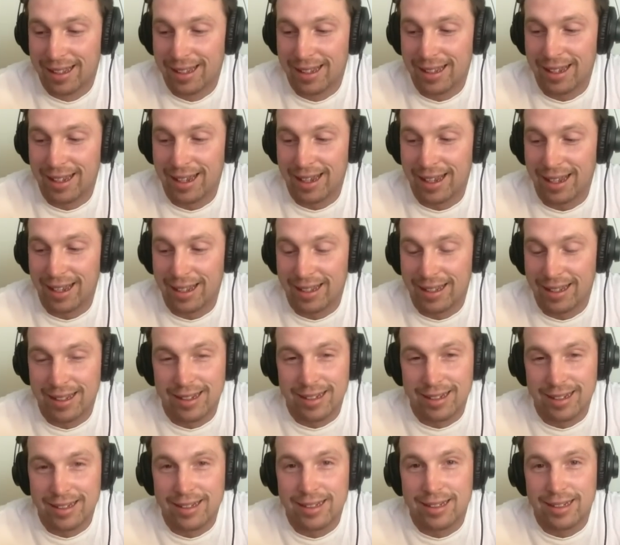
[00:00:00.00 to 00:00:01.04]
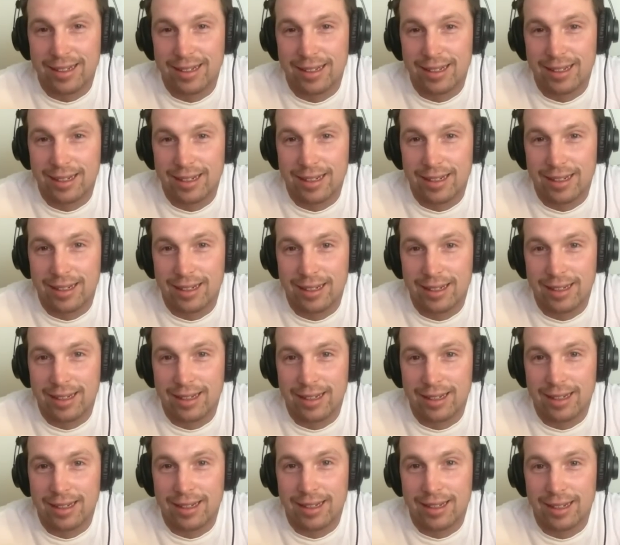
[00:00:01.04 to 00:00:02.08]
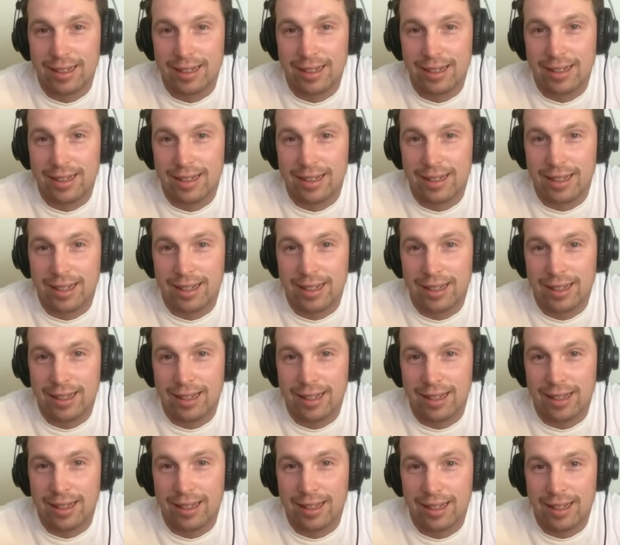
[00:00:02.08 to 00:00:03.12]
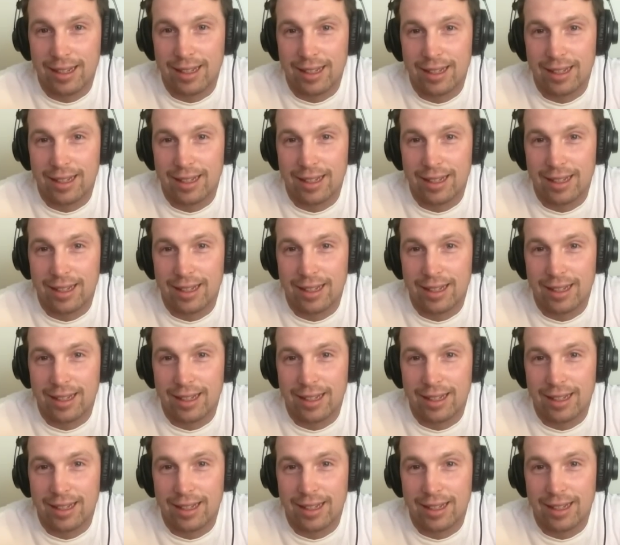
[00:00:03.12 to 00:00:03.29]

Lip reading: [no speech]